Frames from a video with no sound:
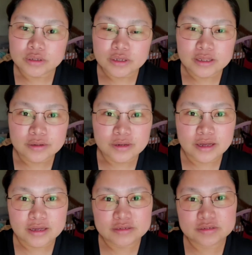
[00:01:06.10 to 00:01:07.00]
Hello
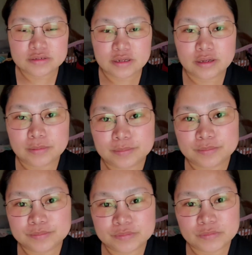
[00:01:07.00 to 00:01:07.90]
guys, um,
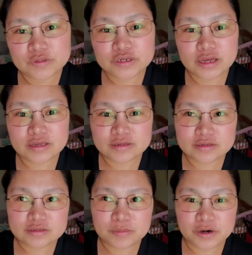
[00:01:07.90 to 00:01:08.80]
today
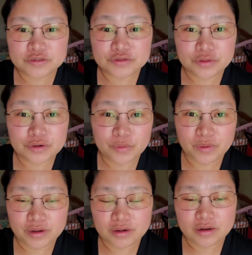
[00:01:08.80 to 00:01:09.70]
is March
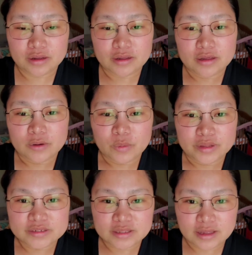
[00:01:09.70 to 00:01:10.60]
31,
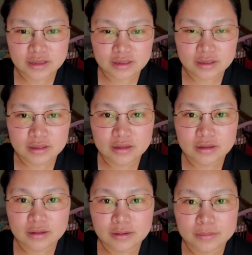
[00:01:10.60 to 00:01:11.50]
Wednesday,
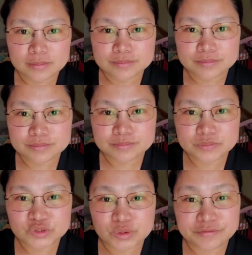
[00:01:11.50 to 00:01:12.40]
um,
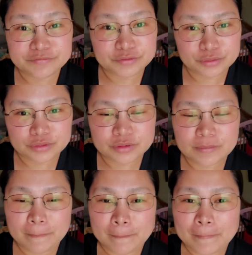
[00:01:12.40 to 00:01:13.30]
12 noon.
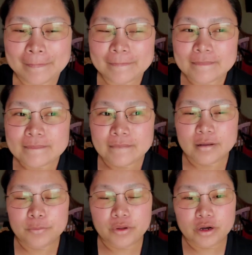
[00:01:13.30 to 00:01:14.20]
Uh,
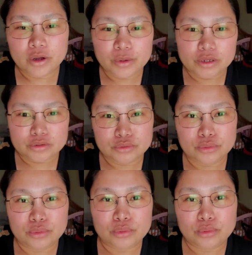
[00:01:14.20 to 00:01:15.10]
we are going
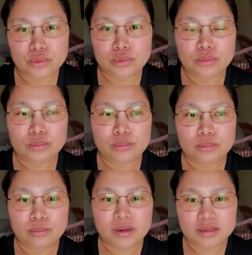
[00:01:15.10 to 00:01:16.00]
to
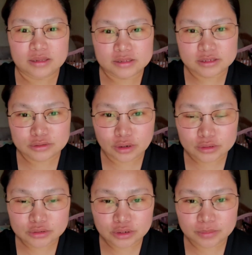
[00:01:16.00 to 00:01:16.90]
Maddie's
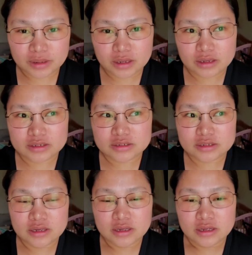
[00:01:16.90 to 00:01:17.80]
doctor because
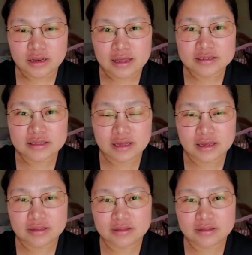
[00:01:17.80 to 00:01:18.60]
last night,